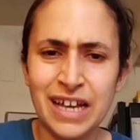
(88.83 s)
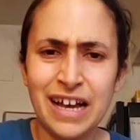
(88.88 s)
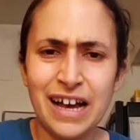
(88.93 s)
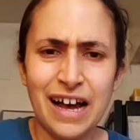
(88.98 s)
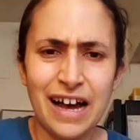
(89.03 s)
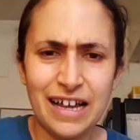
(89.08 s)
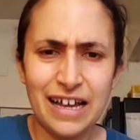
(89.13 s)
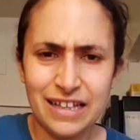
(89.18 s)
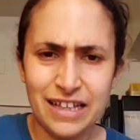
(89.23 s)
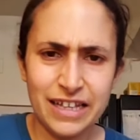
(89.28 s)

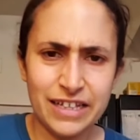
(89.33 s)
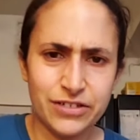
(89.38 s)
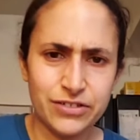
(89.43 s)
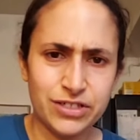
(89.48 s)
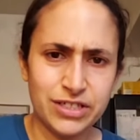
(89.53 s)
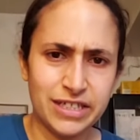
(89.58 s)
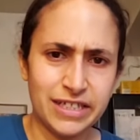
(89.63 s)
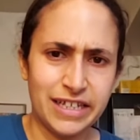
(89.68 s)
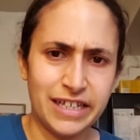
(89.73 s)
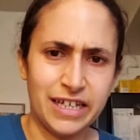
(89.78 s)
I like
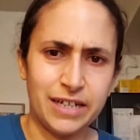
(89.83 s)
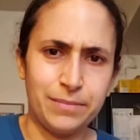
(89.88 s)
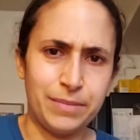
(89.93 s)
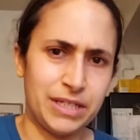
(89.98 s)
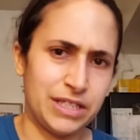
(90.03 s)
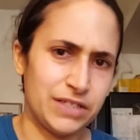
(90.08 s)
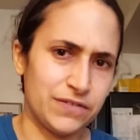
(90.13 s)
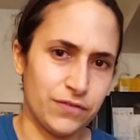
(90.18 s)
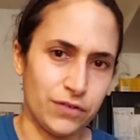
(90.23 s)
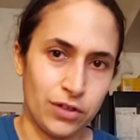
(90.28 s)
using canned
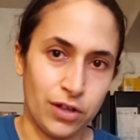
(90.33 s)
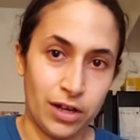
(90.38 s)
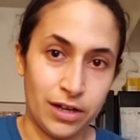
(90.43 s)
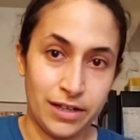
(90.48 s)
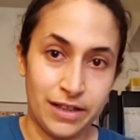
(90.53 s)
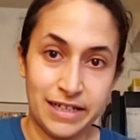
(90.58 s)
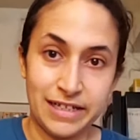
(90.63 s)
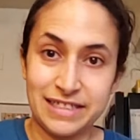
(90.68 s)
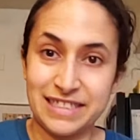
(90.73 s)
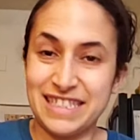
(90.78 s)
beans for a lot of
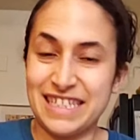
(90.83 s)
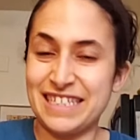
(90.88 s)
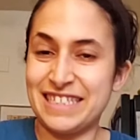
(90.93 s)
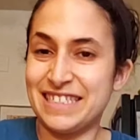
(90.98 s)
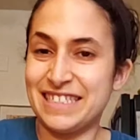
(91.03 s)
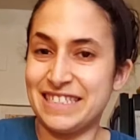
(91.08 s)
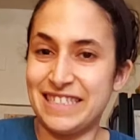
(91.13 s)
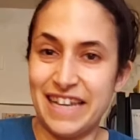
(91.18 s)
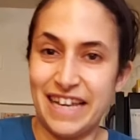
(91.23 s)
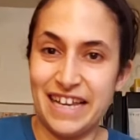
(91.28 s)
things. They
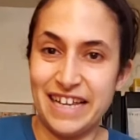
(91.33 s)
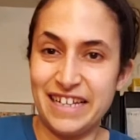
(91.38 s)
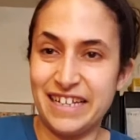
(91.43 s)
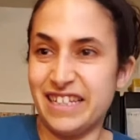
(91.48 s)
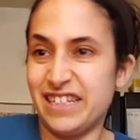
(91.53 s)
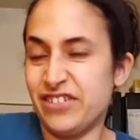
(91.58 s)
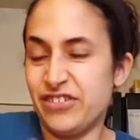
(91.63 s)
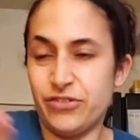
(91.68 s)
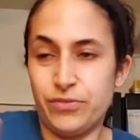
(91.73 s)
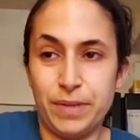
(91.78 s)
stay
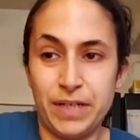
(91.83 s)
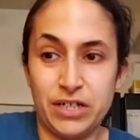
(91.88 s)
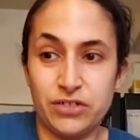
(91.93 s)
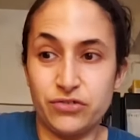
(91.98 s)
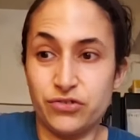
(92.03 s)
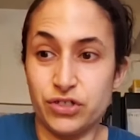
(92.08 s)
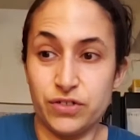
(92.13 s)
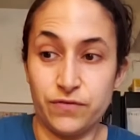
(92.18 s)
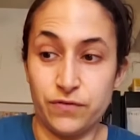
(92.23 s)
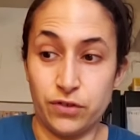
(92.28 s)
in your
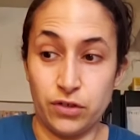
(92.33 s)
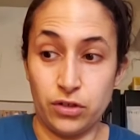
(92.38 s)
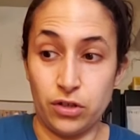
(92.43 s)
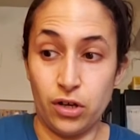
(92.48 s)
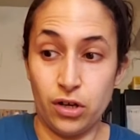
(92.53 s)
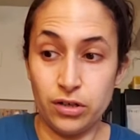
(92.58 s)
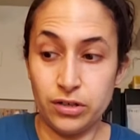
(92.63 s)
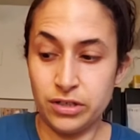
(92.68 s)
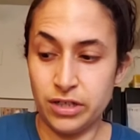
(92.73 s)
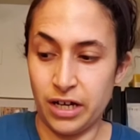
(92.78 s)
pantry for a
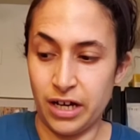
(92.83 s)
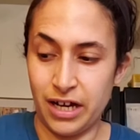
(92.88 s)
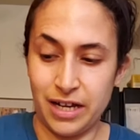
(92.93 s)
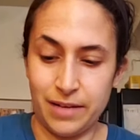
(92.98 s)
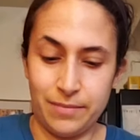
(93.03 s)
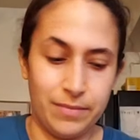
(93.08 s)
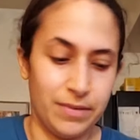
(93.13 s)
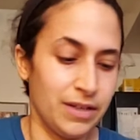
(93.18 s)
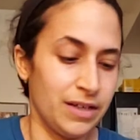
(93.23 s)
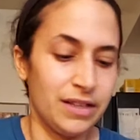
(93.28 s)
long
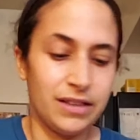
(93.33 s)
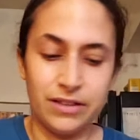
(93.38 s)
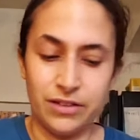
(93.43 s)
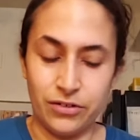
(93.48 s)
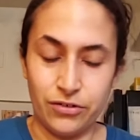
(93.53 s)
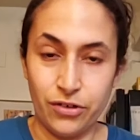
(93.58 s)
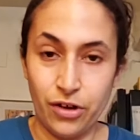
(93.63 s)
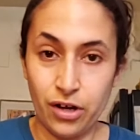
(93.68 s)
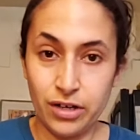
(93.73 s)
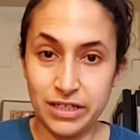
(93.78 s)
time. They're
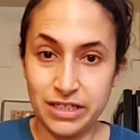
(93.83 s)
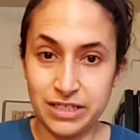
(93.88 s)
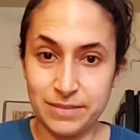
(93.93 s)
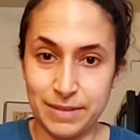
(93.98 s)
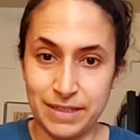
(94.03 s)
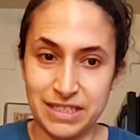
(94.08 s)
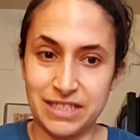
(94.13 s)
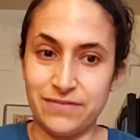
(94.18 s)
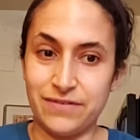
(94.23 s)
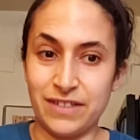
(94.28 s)
not
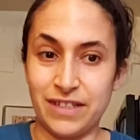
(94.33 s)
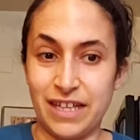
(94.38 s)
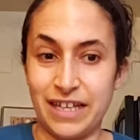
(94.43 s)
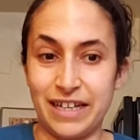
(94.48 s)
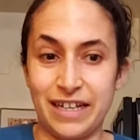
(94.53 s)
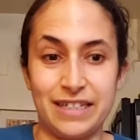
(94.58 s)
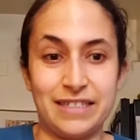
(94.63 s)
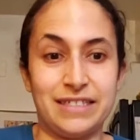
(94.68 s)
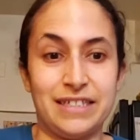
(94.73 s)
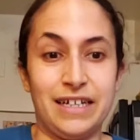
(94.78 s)
expensive, and like
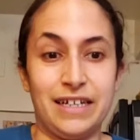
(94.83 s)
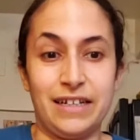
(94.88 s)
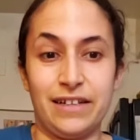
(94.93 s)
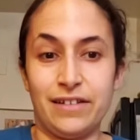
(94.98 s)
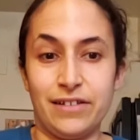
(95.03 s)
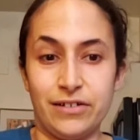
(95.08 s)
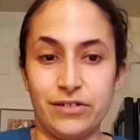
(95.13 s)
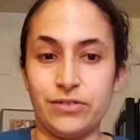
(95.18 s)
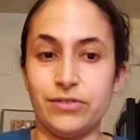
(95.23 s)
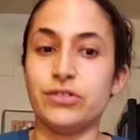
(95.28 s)
I said,
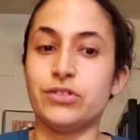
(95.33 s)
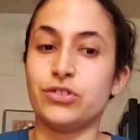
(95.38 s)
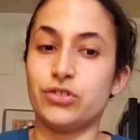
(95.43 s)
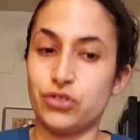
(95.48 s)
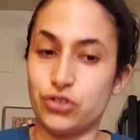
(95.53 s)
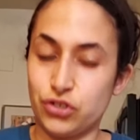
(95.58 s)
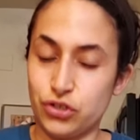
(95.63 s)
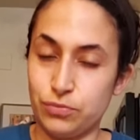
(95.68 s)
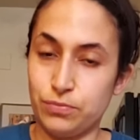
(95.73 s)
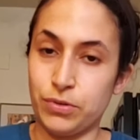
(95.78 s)
they're
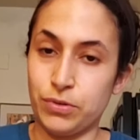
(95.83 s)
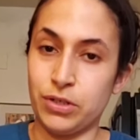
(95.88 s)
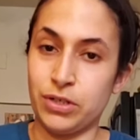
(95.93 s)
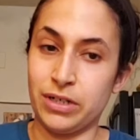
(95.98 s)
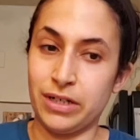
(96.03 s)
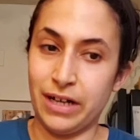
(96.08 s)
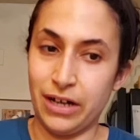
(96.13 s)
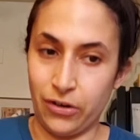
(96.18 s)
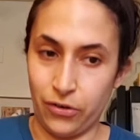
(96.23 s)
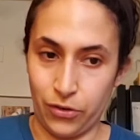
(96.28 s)
super
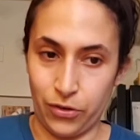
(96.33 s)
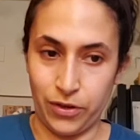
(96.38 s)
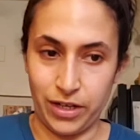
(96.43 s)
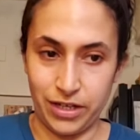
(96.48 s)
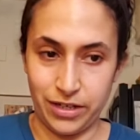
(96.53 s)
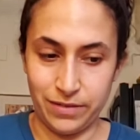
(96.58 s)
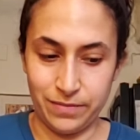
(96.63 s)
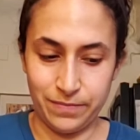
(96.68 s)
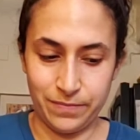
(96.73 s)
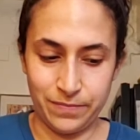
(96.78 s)
healthy.
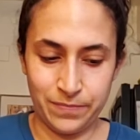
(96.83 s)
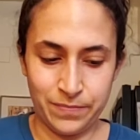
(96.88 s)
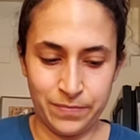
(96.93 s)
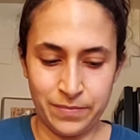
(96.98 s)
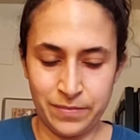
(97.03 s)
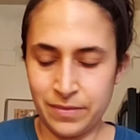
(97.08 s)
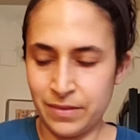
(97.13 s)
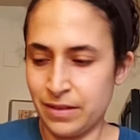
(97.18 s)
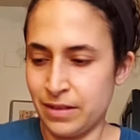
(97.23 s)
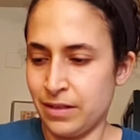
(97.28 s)

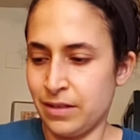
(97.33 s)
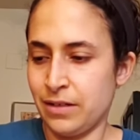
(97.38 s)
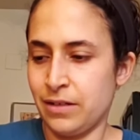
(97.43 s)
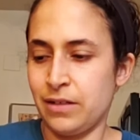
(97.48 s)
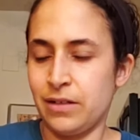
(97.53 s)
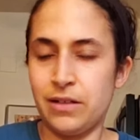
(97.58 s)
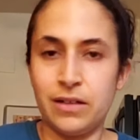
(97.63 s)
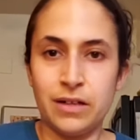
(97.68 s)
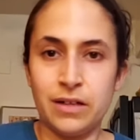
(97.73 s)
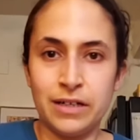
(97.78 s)

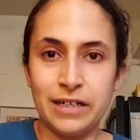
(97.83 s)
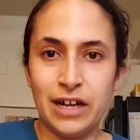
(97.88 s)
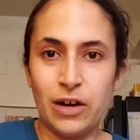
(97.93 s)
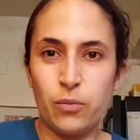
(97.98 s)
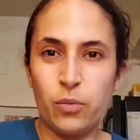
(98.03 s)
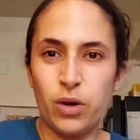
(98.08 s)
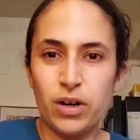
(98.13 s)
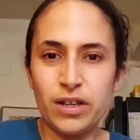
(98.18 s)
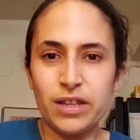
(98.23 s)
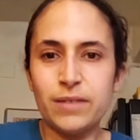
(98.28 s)
Now,
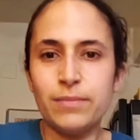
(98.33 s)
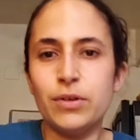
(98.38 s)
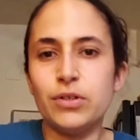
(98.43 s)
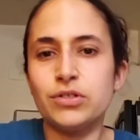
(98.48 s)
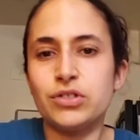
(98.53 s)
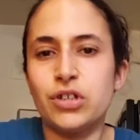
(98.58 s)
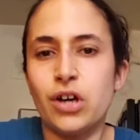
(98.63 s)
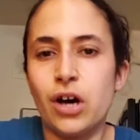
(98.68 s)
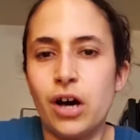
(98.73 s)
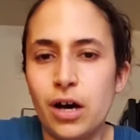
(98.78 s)
one of the
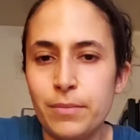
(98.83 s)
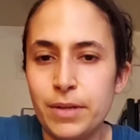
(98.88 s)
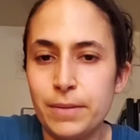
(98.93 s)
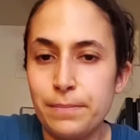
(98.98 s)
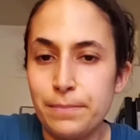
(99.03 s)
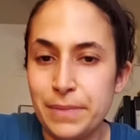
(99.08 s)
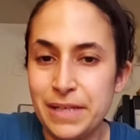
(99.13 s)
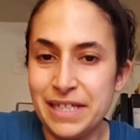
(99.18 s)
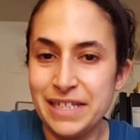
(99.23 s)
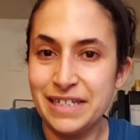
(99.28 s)
most common
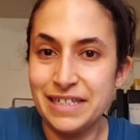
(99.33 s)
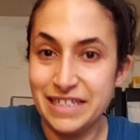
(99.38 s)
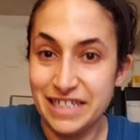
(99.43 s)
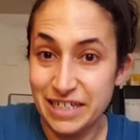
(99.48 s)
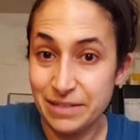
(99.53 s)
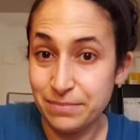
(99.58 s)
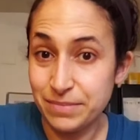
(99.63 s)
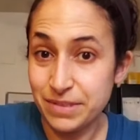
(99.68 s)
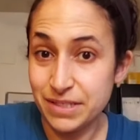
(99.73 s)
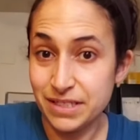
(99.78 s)
bean
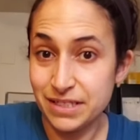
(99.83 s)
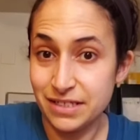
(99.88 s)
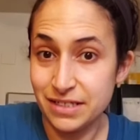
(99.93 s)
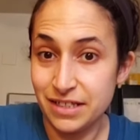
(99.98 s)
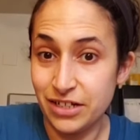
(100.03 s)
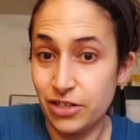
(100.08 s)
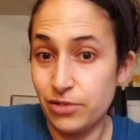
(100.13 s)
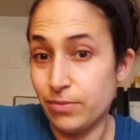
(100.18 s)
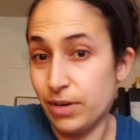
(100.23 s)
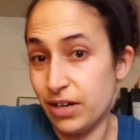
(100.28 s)
dips
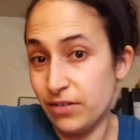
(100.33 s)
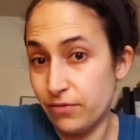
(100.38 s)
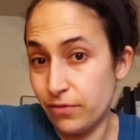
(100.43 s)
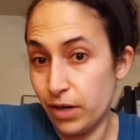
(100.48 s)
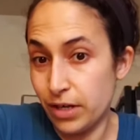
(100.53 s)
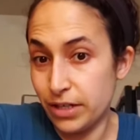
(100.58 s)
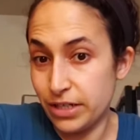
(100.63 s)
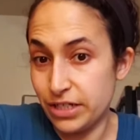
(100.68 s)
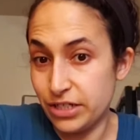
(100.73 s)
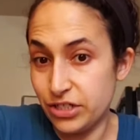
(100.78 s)
that you might
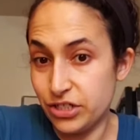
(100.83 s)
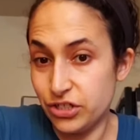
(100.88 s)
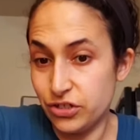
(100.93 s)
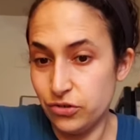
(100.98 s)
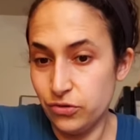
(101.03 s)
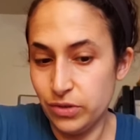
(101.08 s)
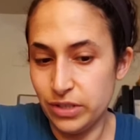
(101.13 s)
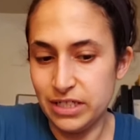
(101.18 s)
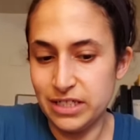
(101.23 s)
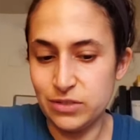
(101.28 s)
run
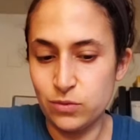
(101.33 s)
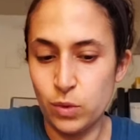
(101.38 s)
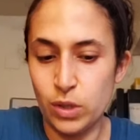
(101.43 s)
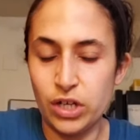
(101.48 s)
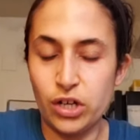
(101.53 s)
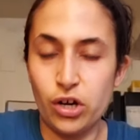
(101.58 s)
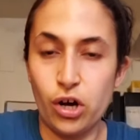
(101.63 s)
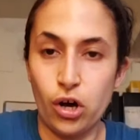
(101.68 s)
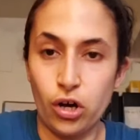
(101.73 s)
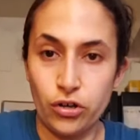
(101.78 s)
into is
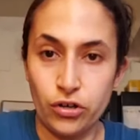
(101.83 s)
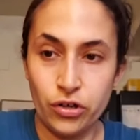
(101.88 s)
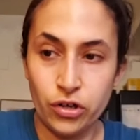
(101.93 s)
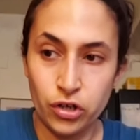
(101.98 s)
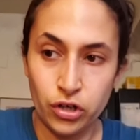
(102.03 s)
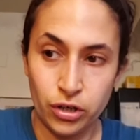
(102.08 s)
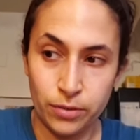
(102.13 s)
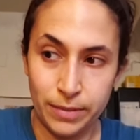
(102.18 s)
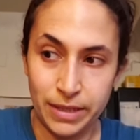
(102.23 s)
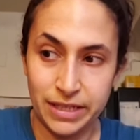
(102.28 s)
one called
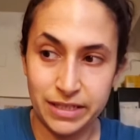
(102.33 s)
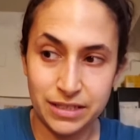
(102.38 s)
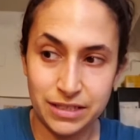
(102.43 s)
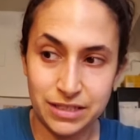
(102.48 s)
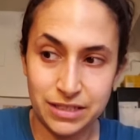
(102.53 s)
hummus.